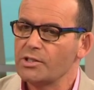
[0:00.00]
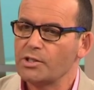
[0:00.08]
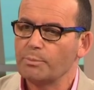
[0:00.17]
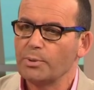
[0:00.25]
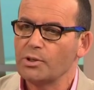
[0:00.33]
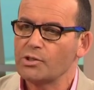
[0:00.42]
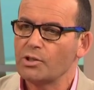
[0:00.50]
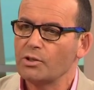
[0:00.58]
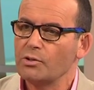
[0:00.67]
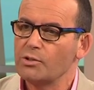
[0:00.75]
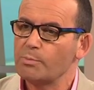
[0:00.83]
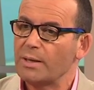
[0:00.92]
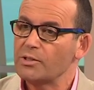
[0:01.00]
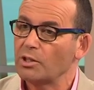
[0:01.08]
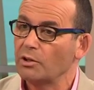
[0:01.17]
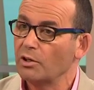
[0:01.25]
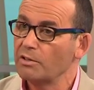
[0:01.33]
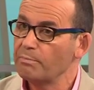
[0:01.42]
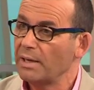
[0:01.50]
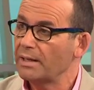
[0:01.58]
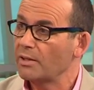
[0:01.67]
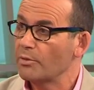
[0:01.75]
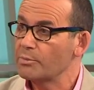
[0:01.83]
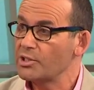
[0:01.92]
is the person who spends a lot of money
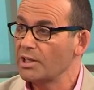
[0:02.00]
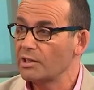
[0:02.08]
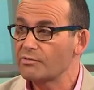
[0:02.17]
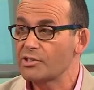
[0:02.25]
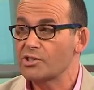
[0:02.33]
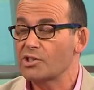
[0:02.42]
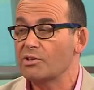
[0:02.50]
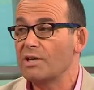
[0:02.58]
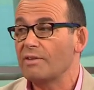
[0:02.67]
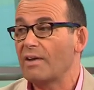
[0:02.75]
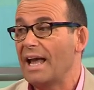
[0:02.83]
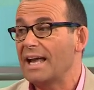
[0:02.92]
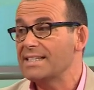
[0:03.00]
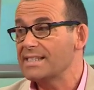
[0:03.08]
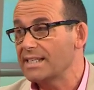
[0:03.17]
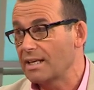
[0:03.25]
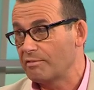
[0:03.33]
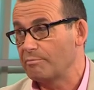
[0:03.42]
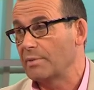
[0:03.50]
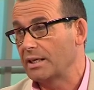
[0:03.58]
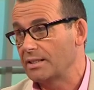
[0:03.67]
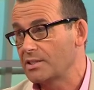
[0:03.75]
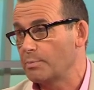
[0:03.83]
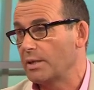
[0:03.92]
on themselves and so never has enough
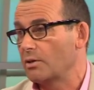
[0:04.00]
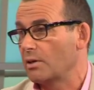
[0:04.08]
money to spend